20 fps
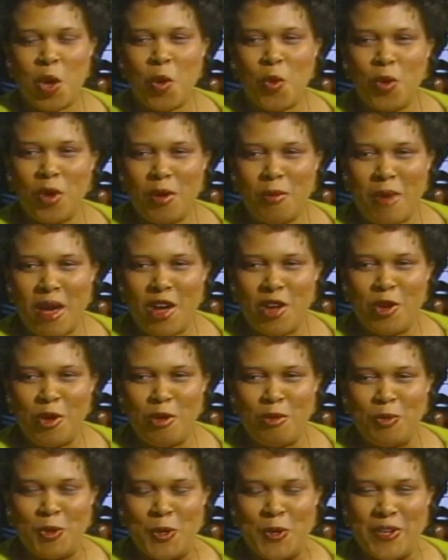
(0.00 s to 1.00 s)
What about your
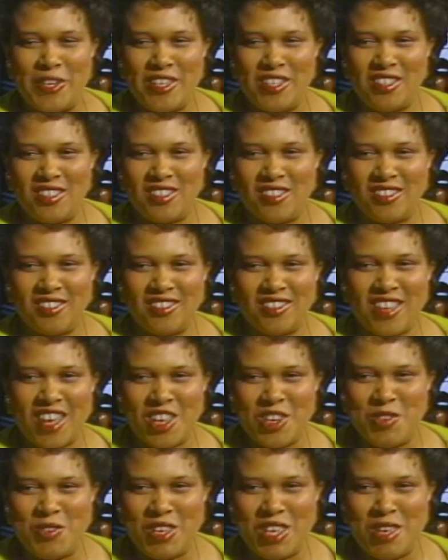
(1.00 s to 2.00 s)
employees?
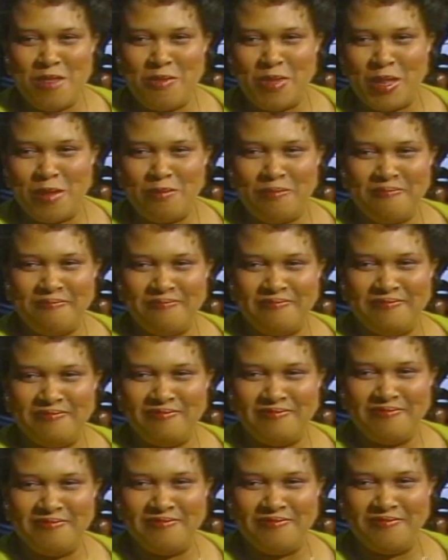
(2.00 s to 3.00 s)
Can you keep them?
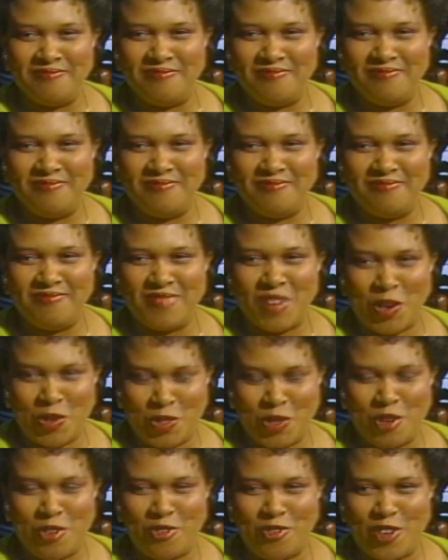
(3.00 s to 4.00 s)
Are
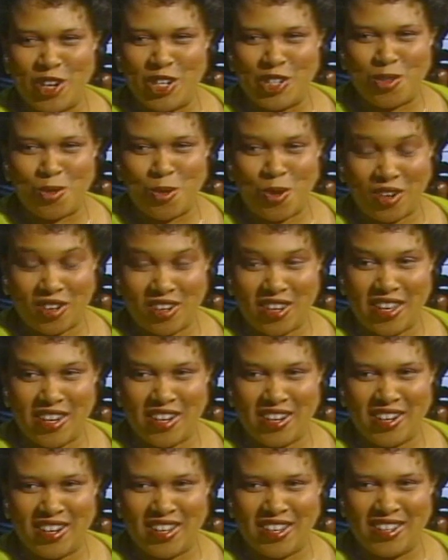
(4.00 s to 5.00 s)
they afraid to work late
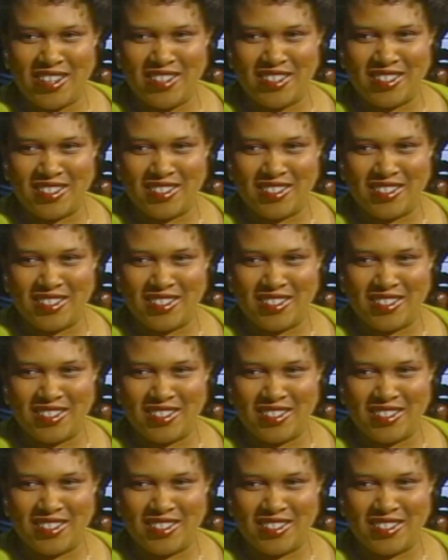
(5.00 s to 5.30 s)
at night.